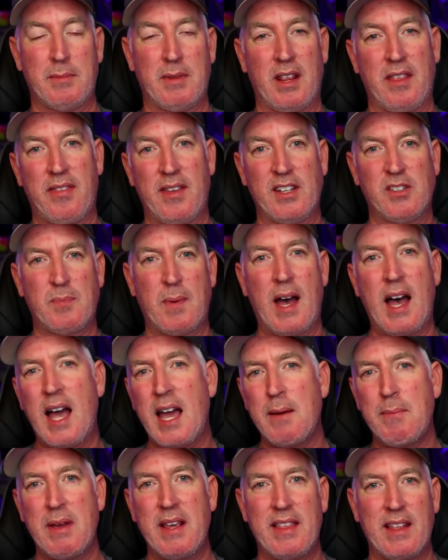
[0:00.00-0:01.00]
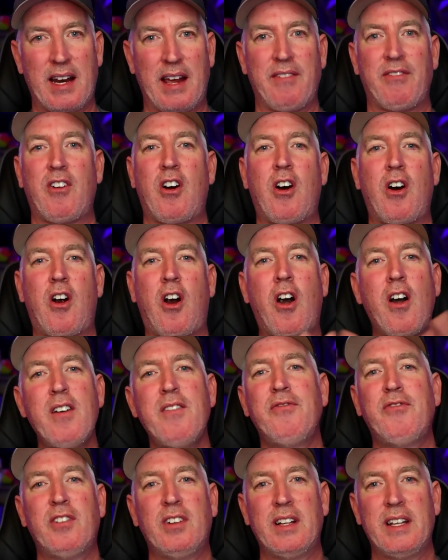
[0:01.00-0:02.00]
of the things behind me that I've
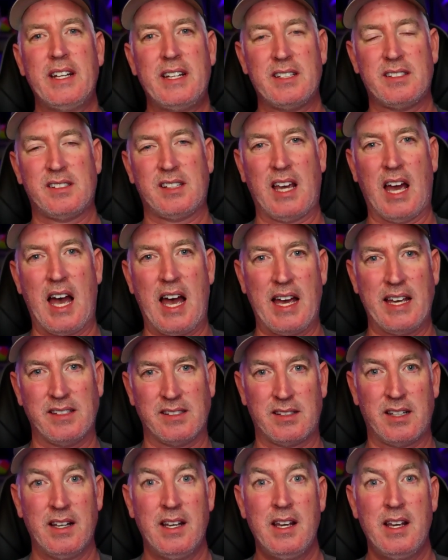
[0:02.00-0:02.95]
artfully disguised,